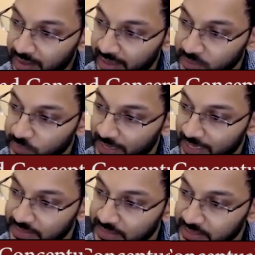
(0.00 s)
as well
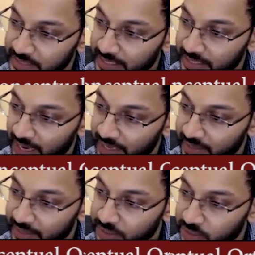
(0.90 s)
as this entire
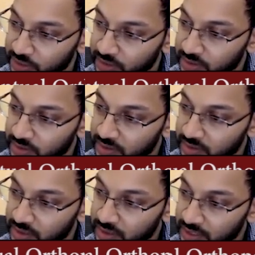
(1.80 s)
region,
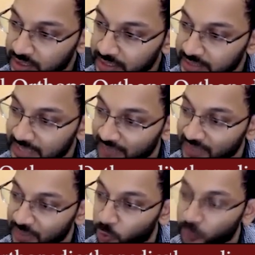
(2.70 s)
is
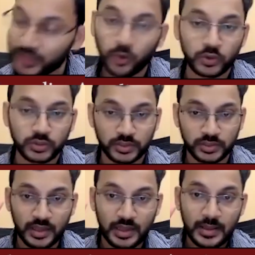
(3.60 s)
having no echoes
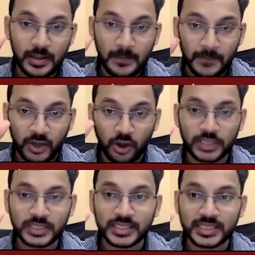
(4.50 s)

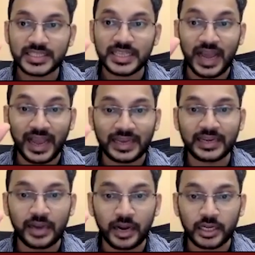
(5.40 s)
because this is the
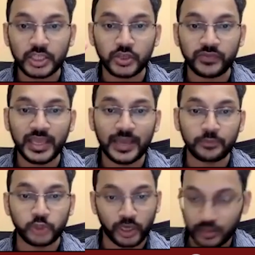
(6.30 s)
hyaline cartilage of the hip
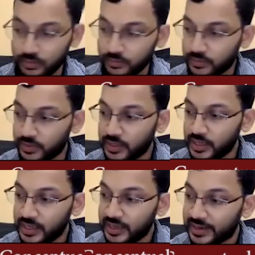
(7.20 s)
joint.
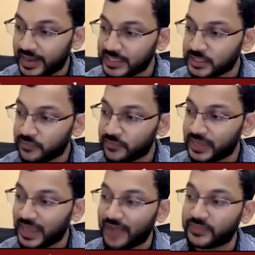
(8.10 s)
Next, we
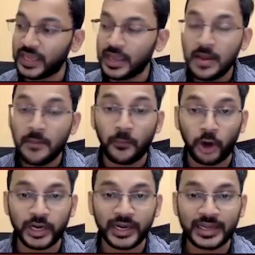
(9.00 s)
have the
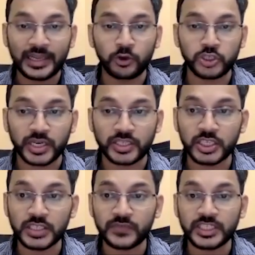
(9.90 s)
moderate echo
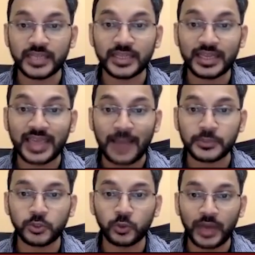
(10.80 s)
structures, which are the
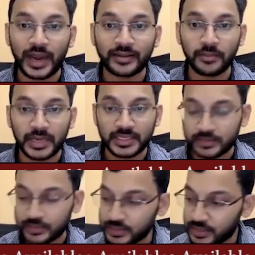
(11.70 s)
capsule and the
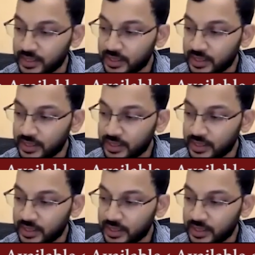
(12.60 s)
muscles.